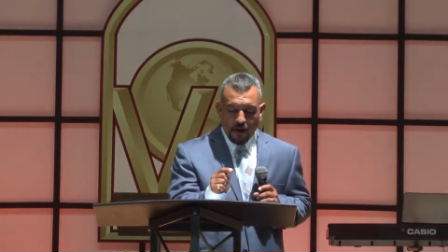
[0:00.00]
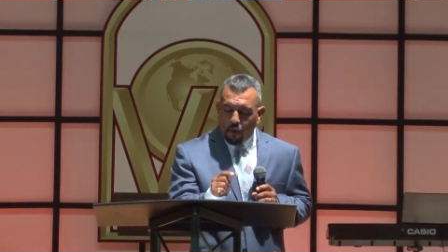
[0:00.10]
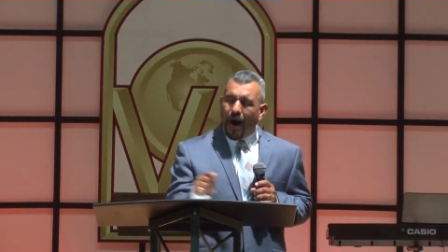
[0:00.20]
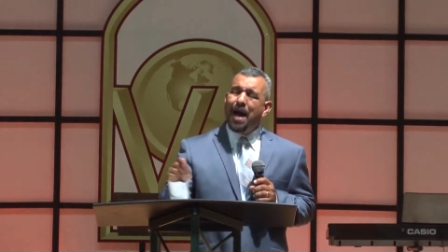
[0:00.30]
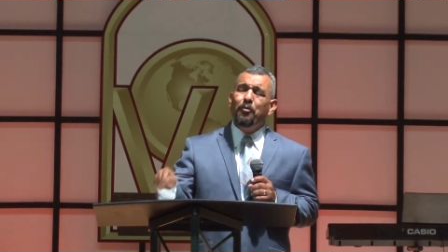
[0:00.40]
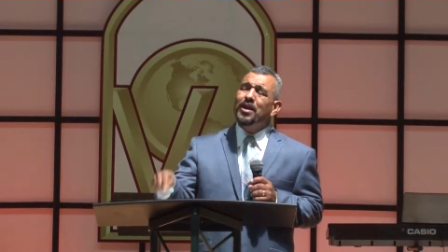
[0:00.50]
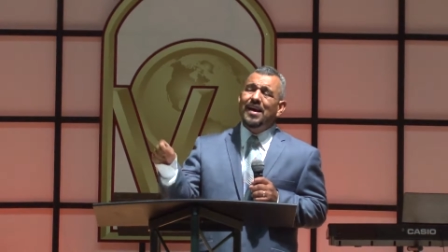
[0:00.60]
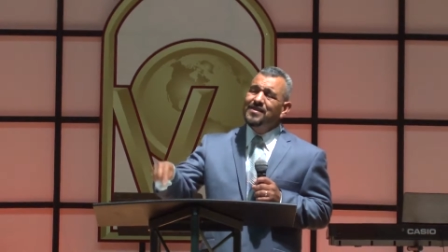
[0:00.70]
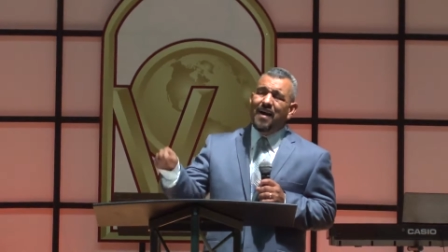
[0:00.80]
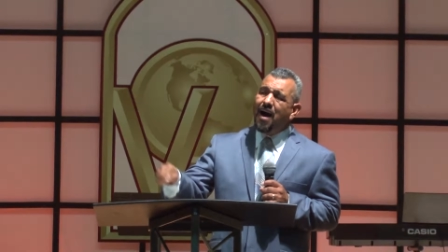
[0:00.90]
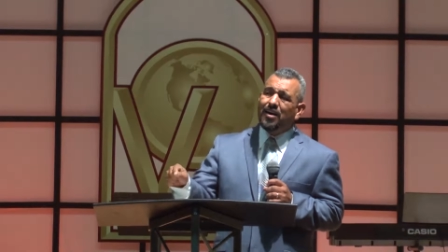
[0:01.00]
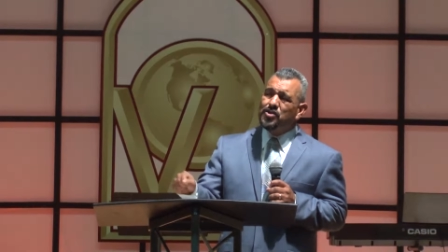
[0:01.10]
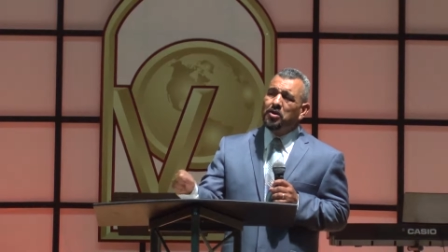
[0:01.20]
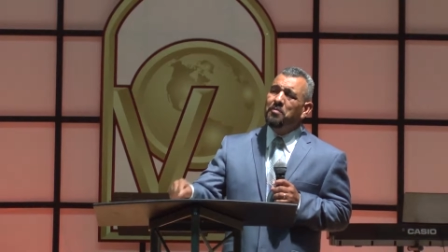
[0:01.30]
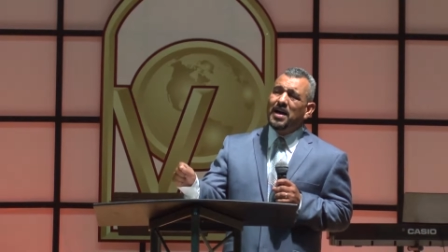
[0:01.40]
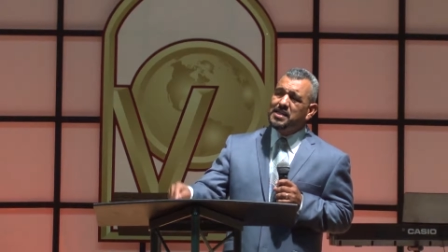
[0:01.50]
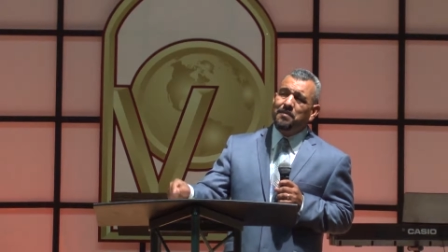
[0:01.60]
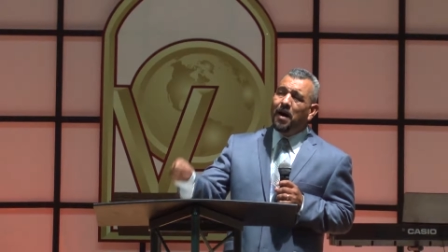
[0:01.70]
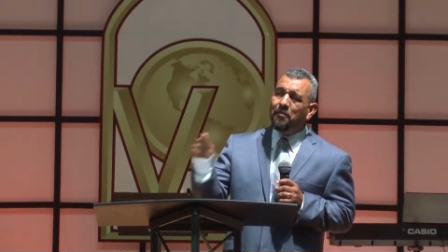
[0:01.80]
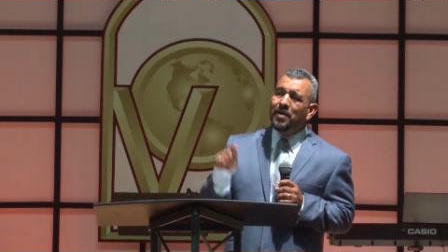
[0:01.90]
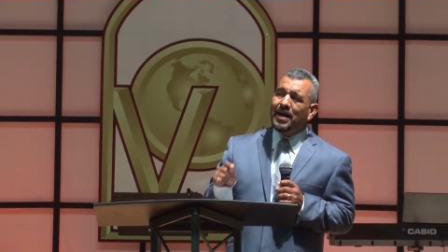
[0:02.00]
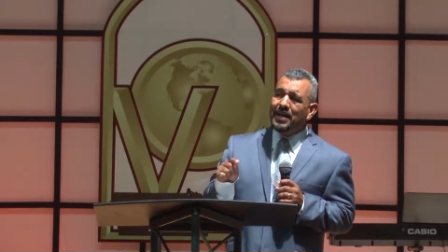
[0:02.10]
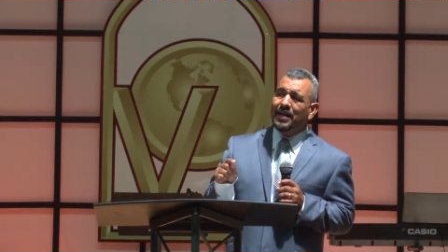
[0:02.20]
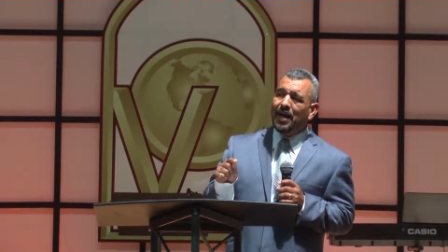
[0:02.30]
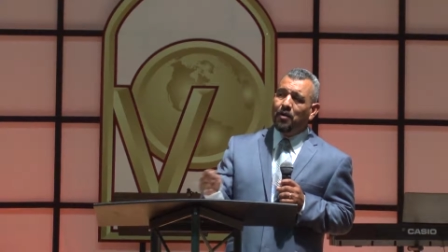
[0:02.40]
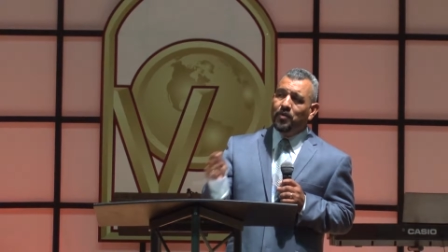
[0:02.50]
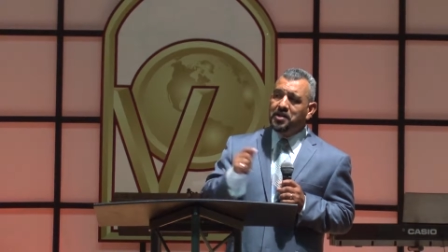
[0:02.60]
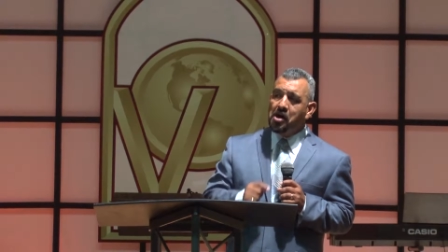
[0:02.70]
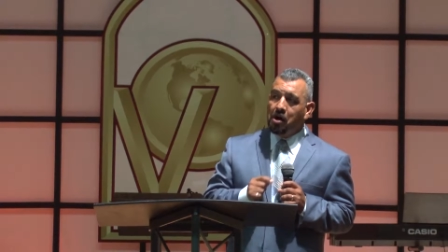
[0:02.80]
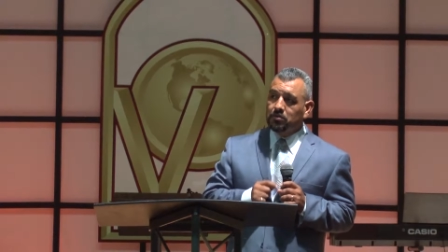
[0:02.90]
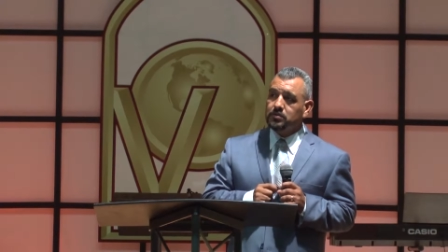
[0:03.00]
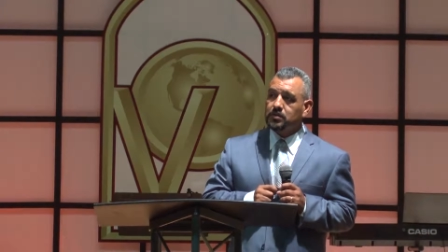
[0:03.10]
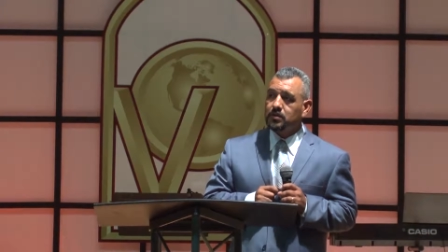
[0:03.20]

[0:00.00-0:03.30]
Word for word: Why would God talk so much about money and we don't?